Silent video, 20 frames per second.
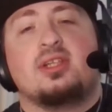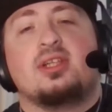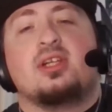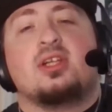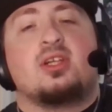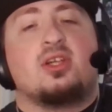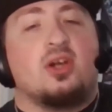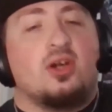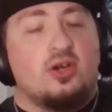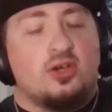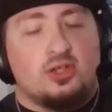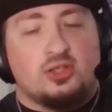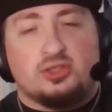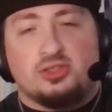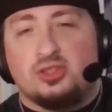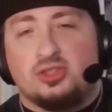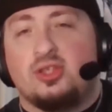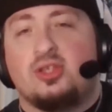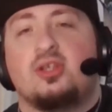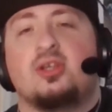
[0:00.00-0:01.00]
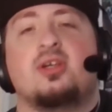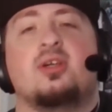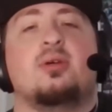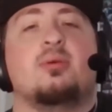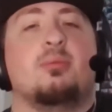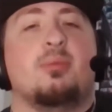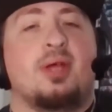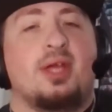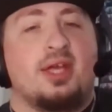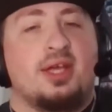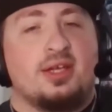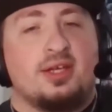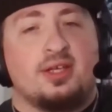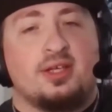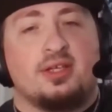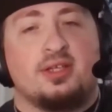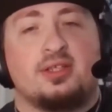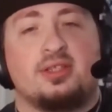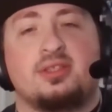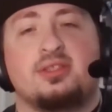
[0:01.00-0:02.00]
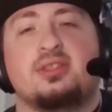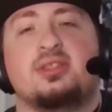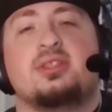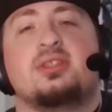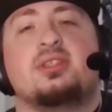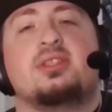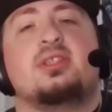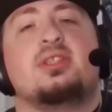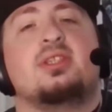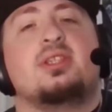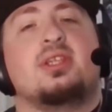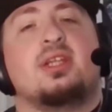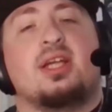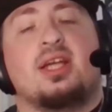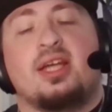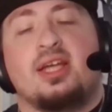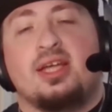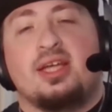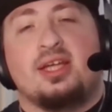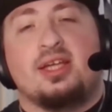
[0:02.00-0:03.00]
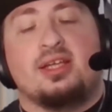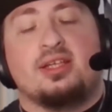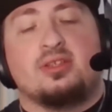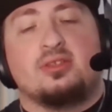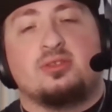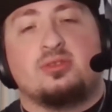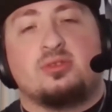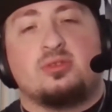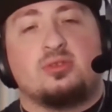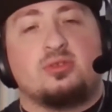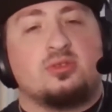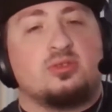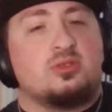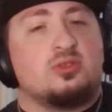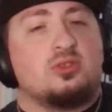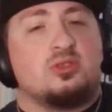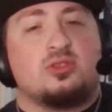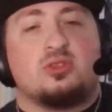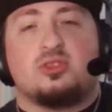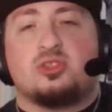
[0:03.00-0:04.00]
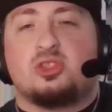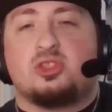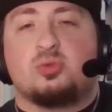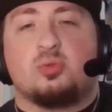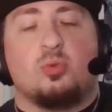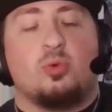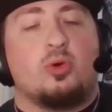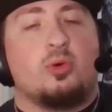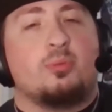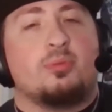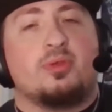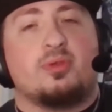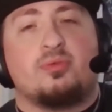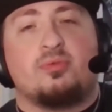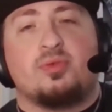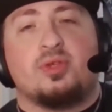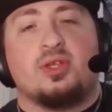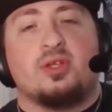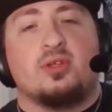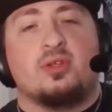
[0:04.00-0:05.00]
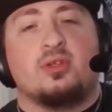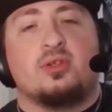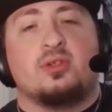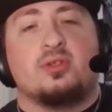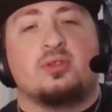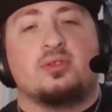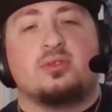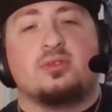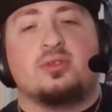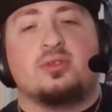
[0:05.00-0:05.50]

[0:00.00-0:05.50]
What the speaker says: Card draw, mana, and swarm the field.